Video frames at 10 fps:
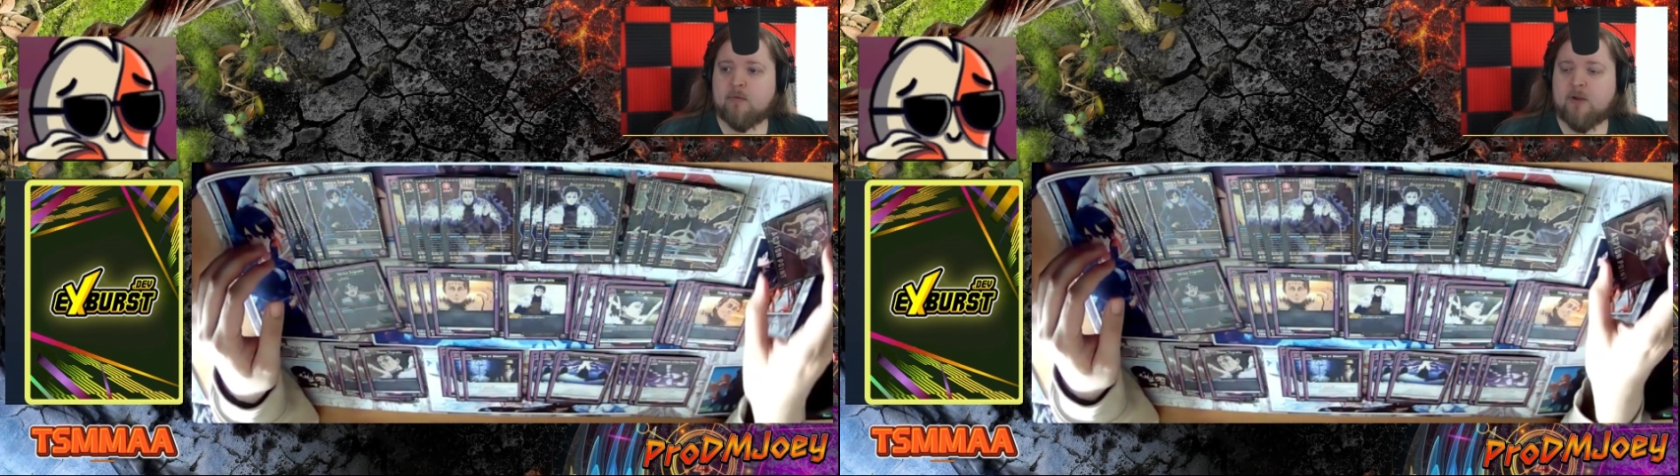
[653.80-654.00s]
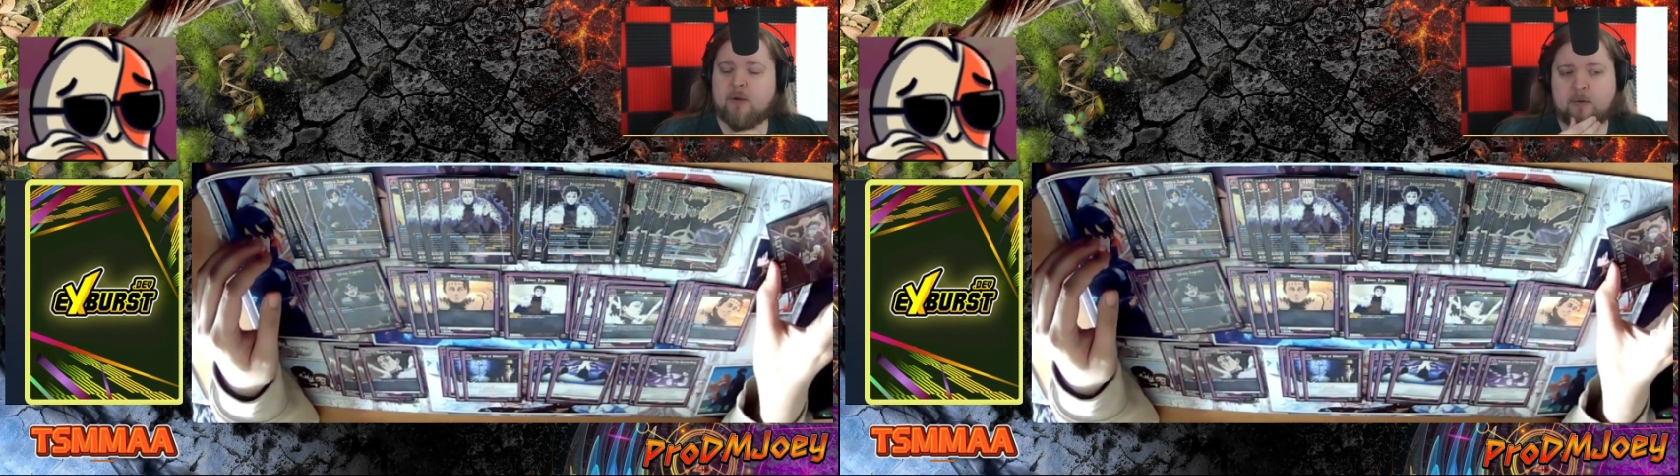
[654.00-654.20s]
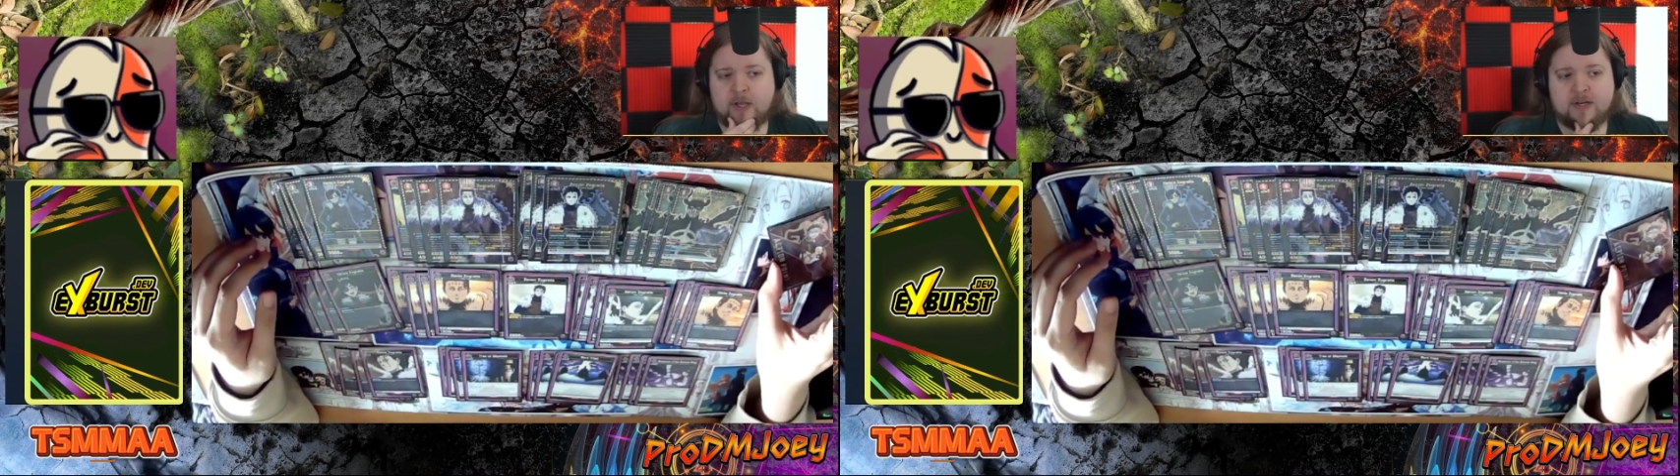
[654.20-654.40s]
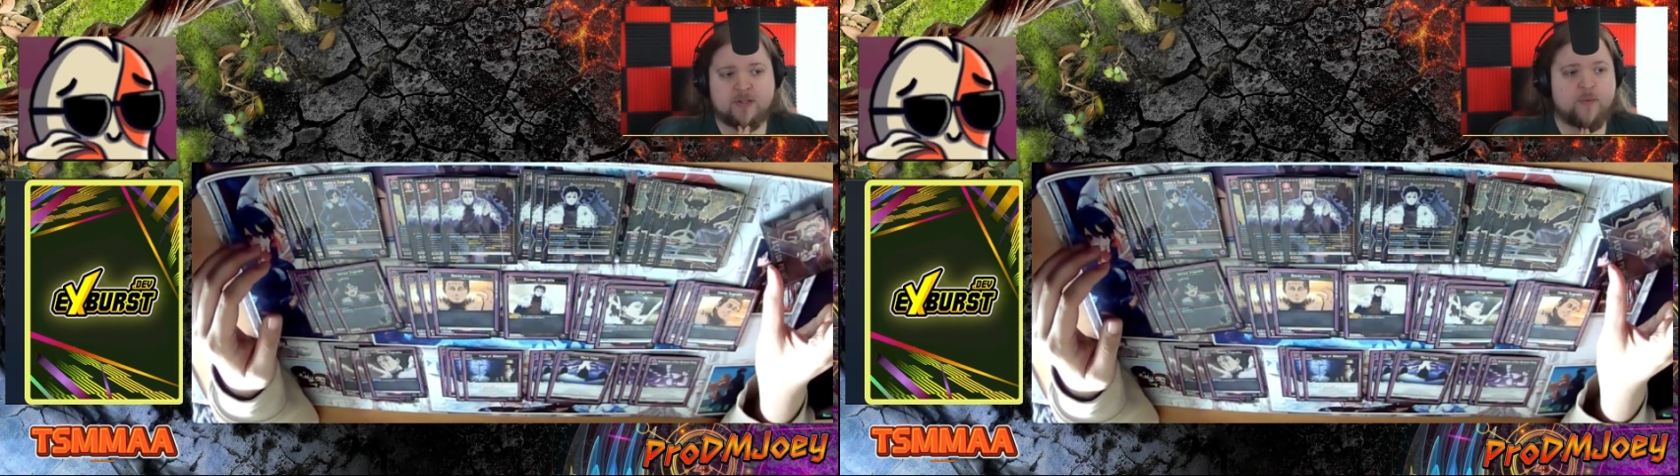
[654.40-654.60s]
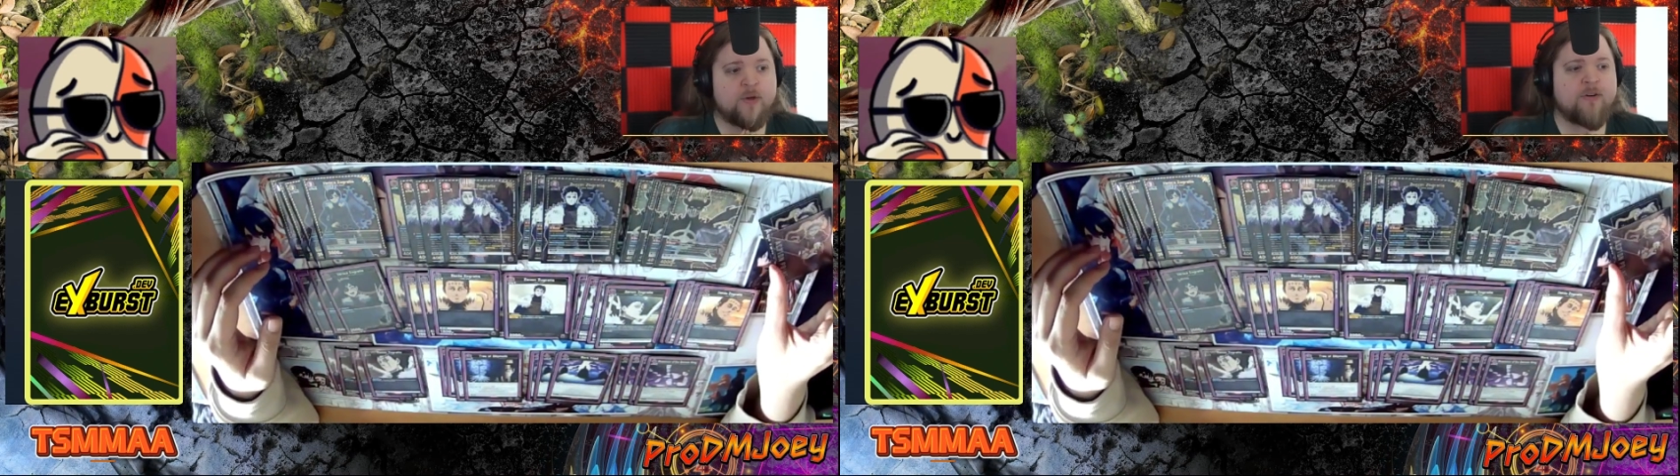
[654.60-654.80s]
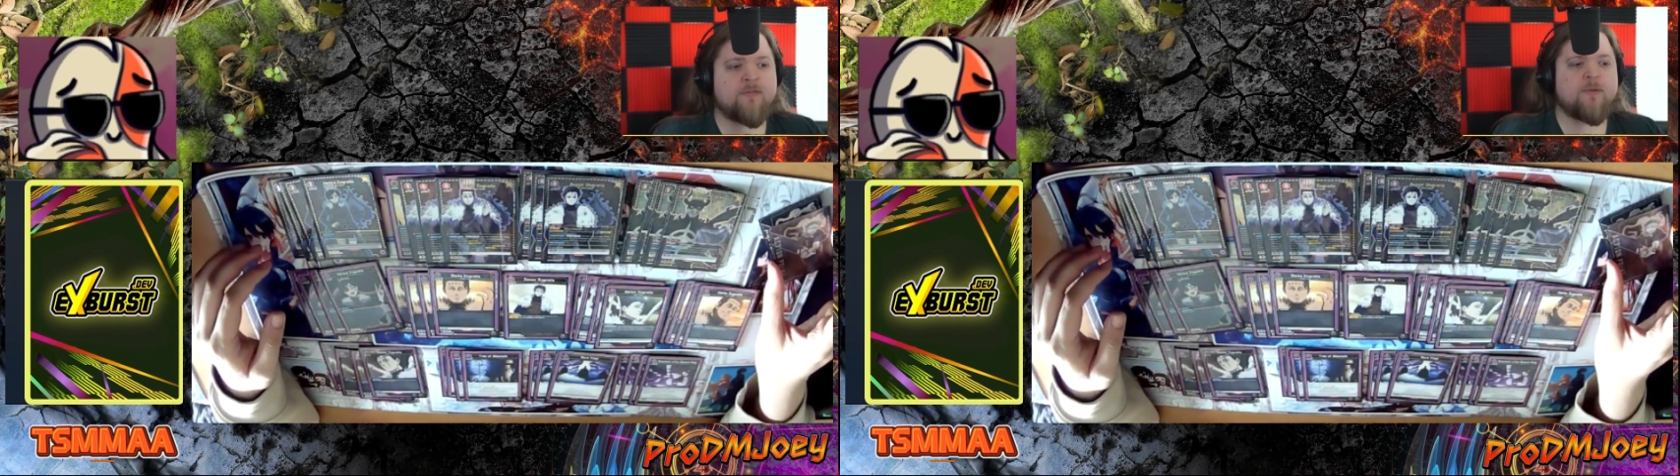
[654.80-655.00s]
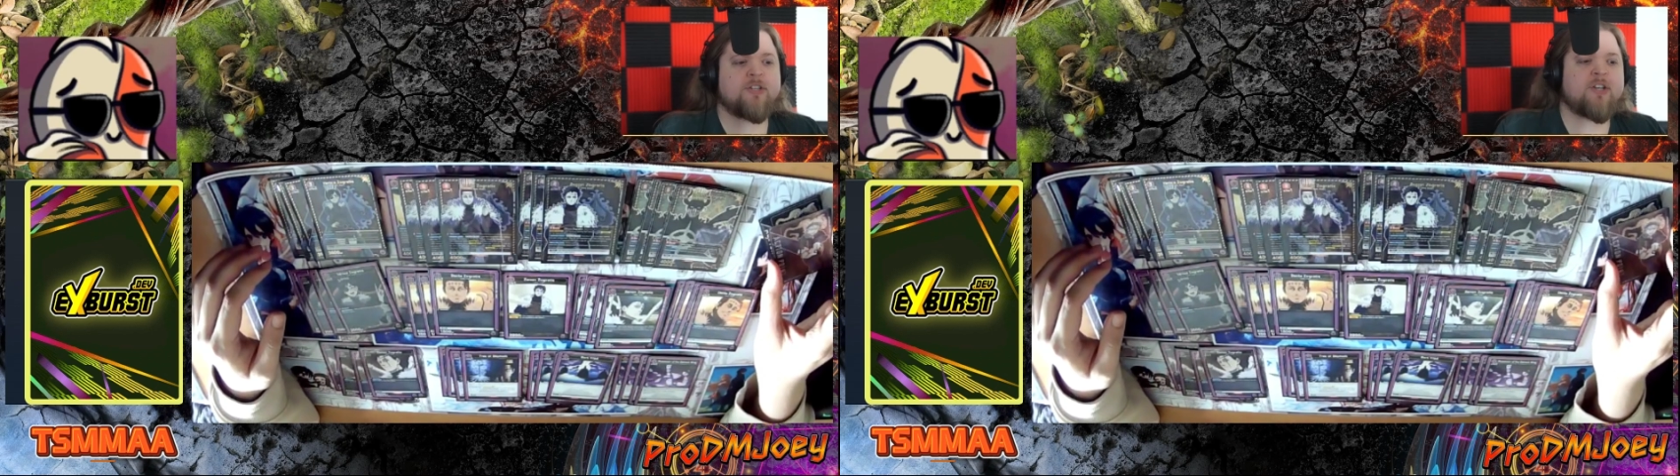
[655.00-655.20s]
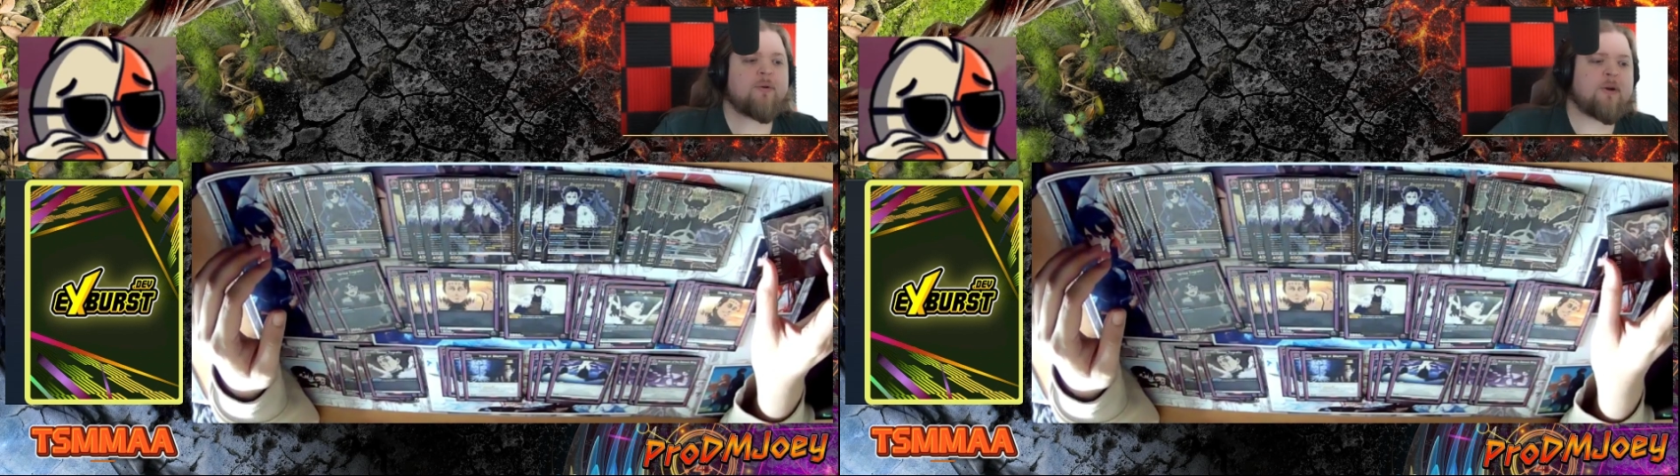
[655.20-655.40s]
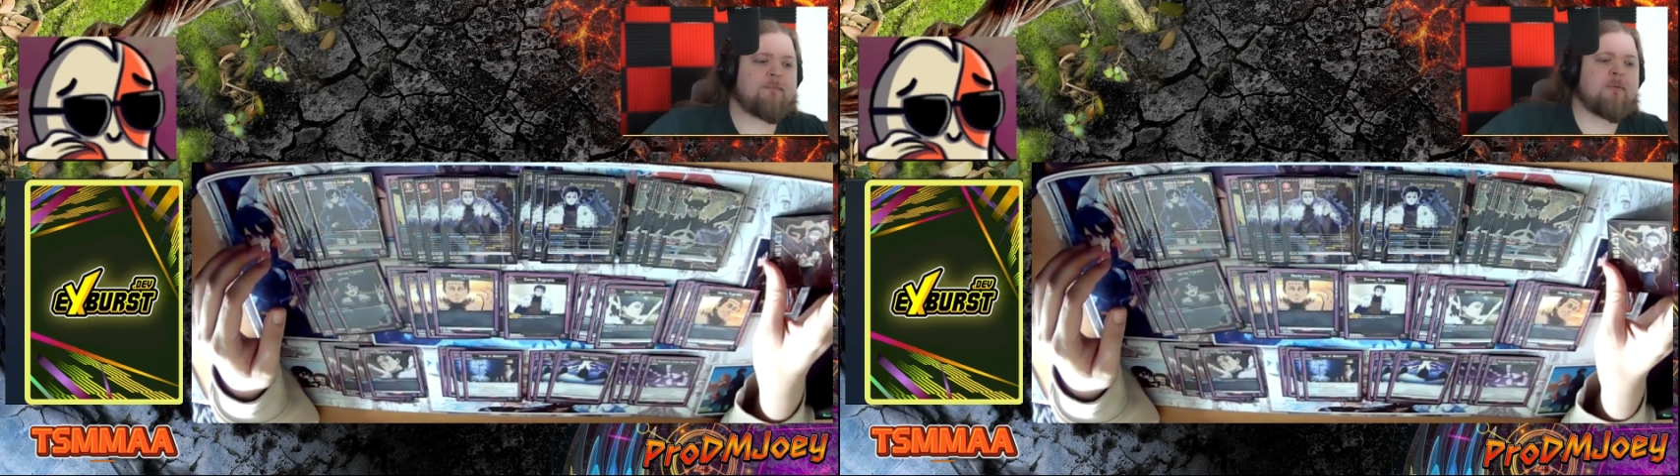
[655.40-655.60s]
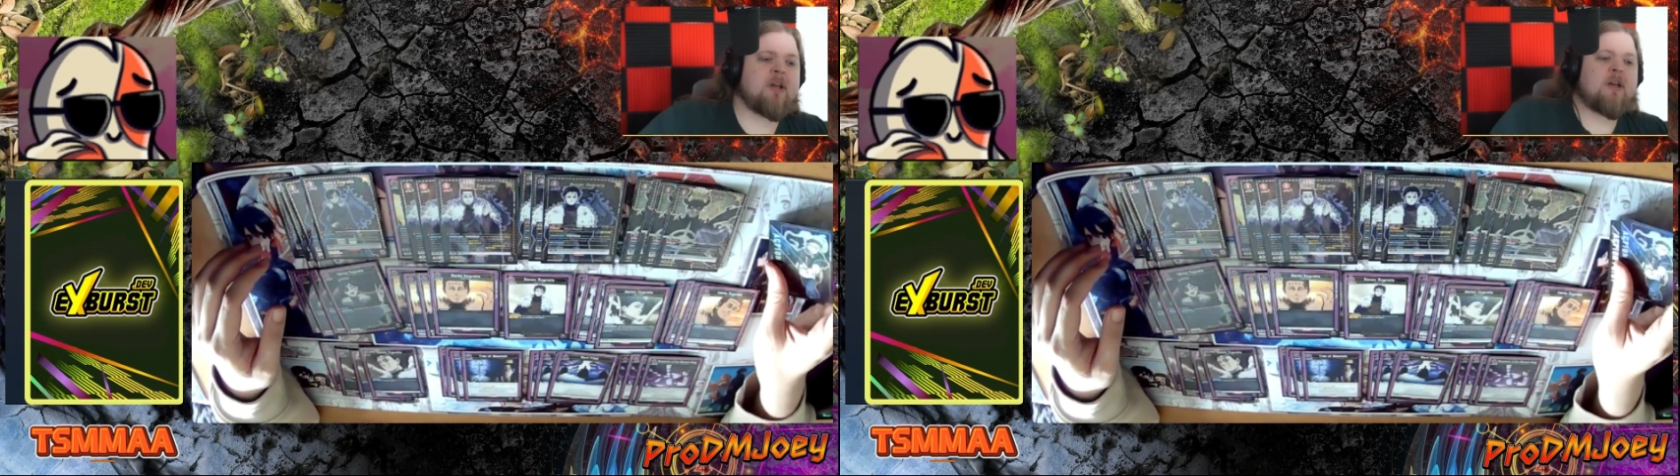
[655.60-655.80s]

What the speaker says: Oh, that is wonderful. So,